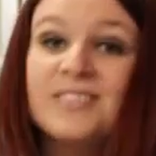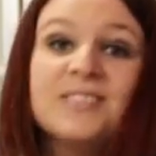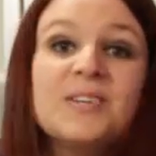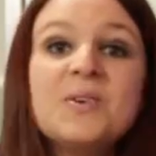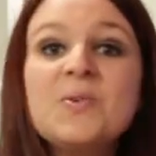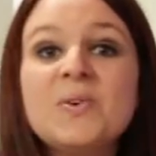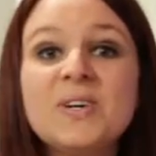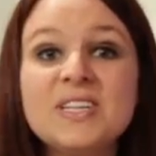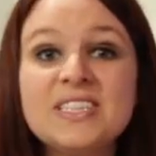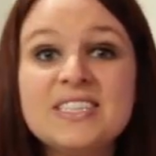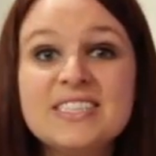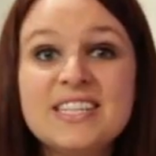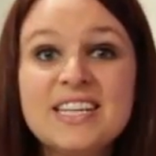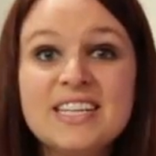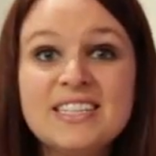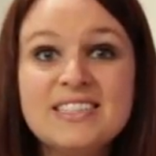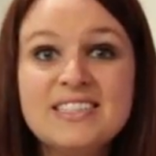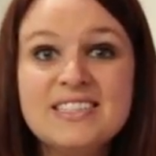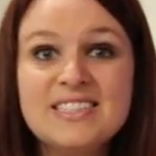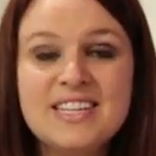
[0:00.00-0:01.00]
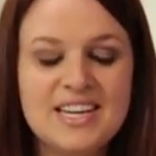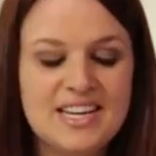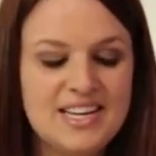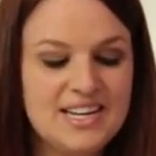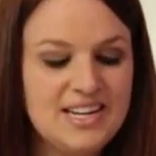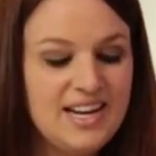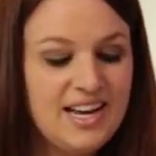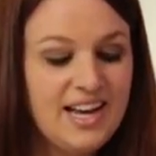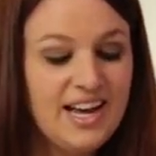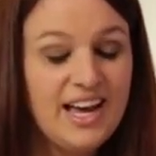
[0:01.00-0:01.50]
So once that's
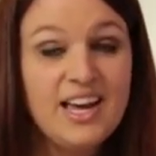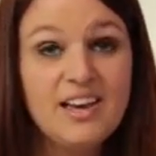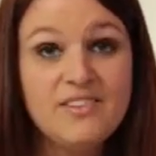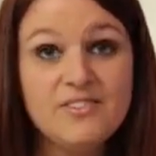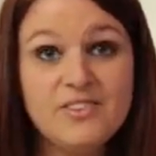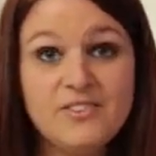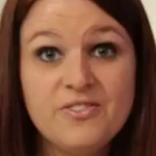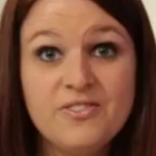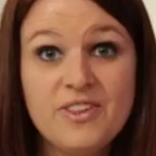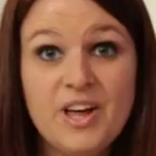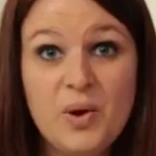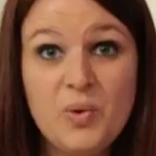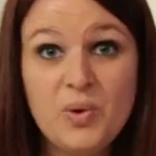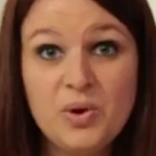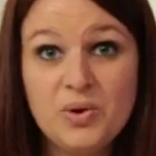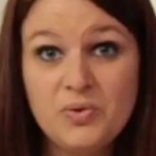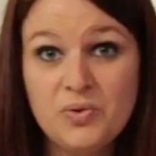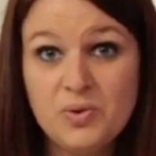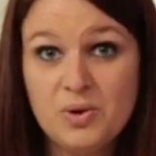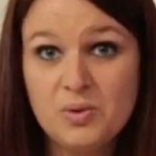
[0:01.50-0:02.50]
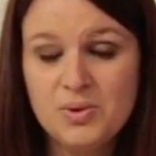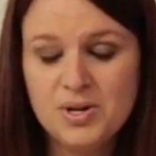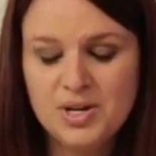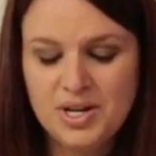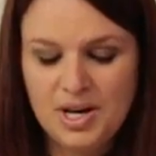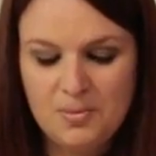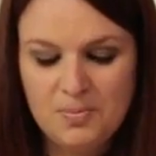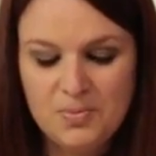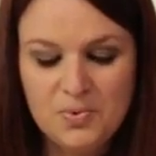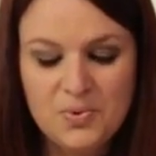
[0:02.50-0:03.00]
done, I have a flower former
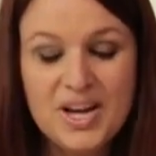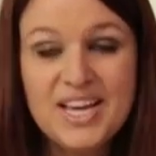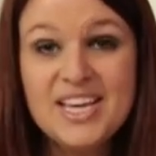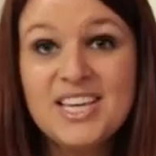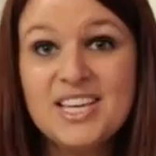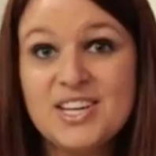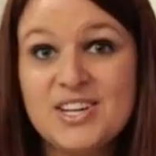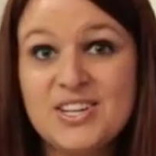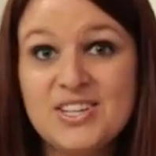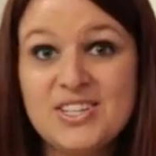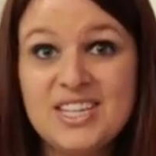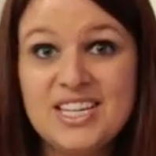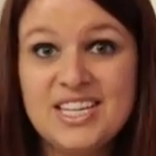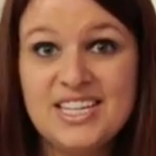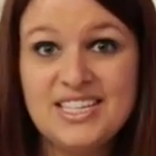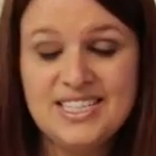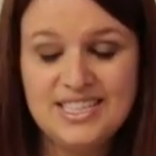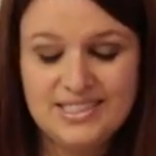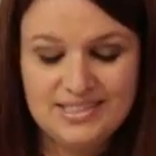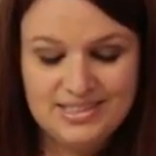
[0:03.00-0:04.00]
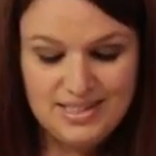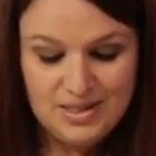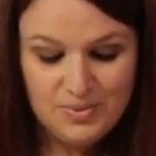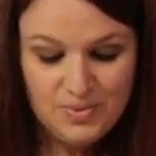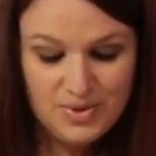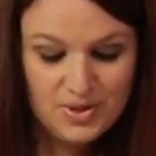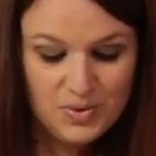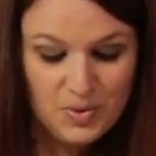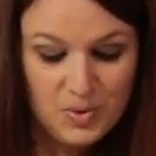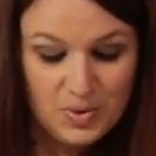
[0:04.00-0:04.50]
cup right here that I dusted
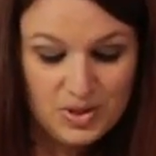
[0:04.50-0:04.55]
with